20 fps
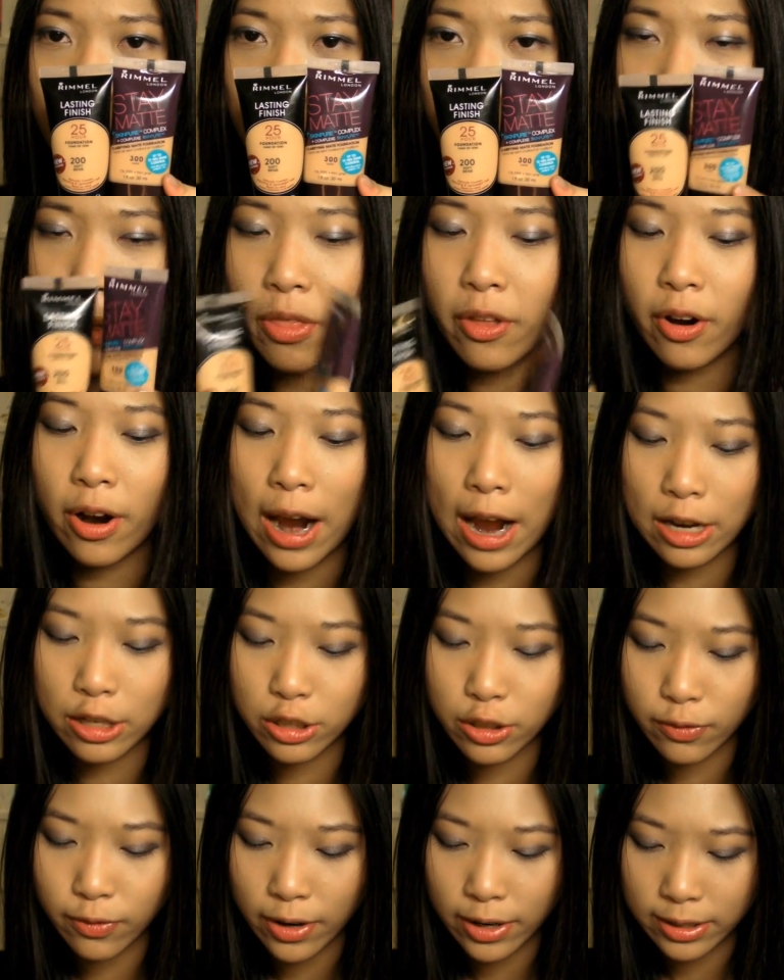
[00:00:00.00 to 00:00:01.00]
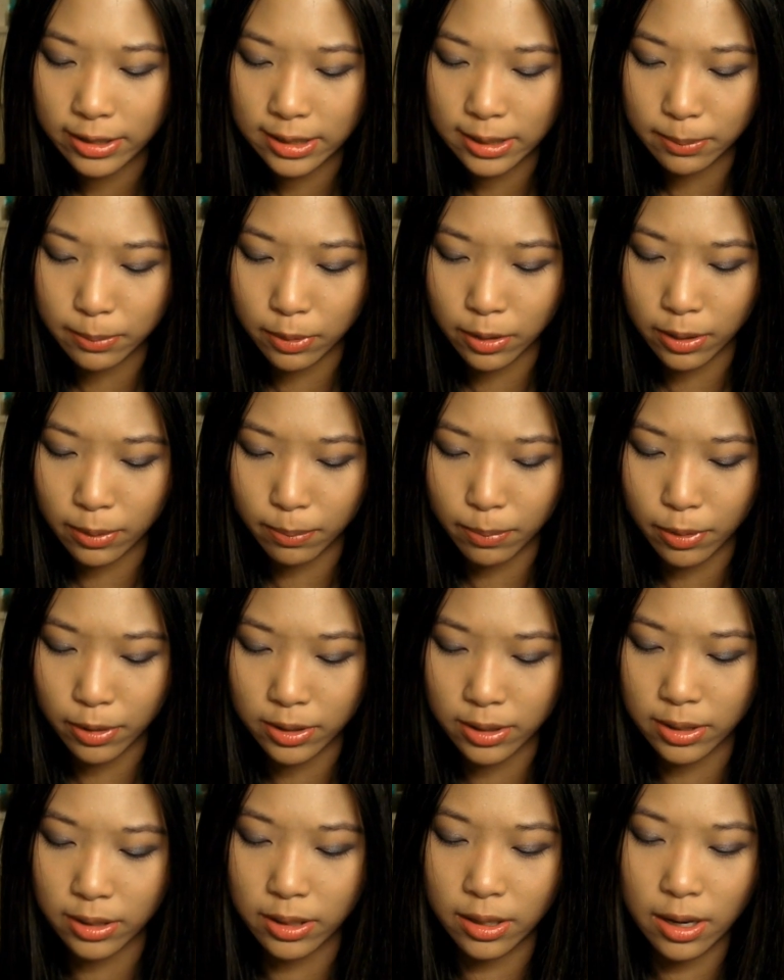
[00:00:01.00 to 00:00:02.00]
but they're actually very similar in
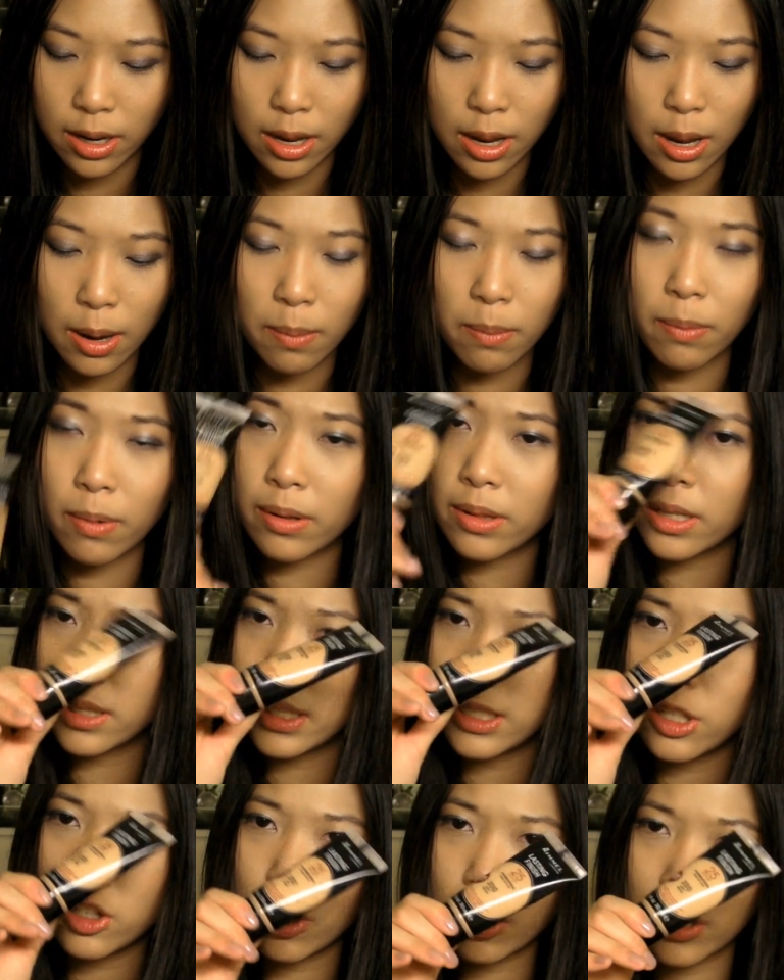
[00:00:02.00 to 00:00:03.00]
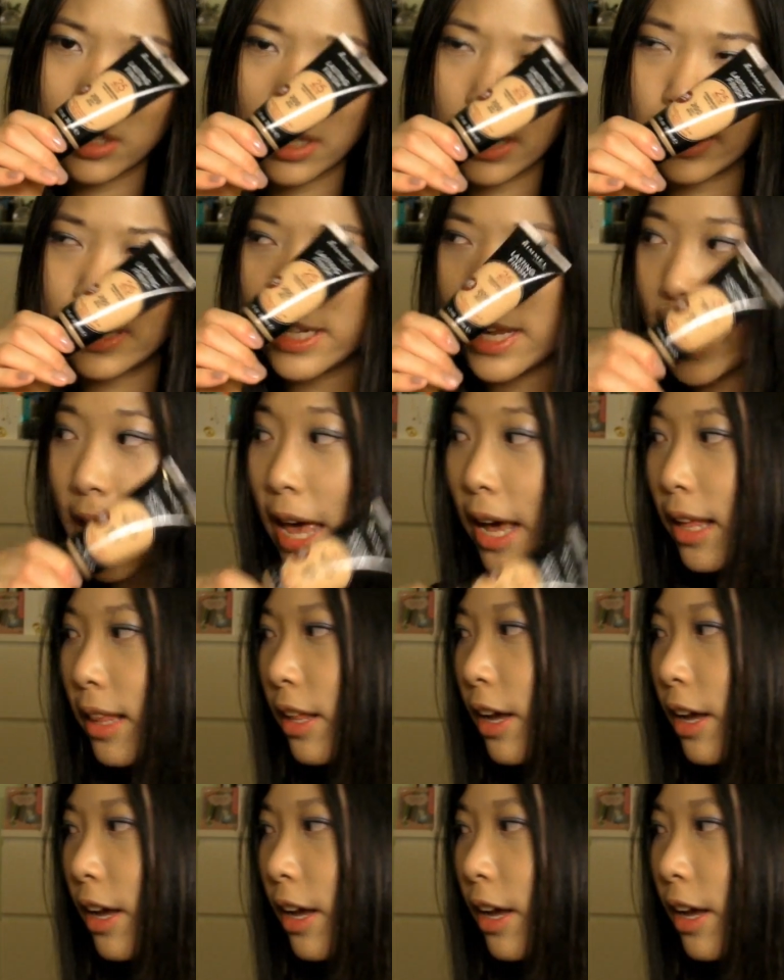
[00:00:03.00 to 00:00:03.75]
person. This is just a take